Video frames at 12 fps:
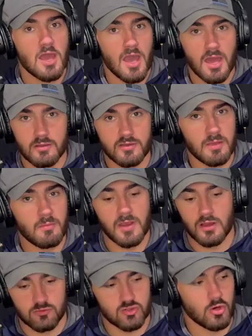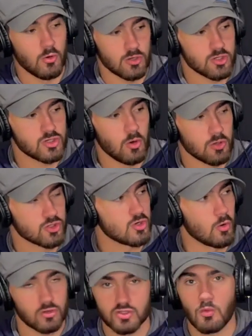and Tampa Bay goes score,
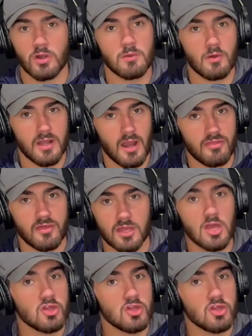21-0.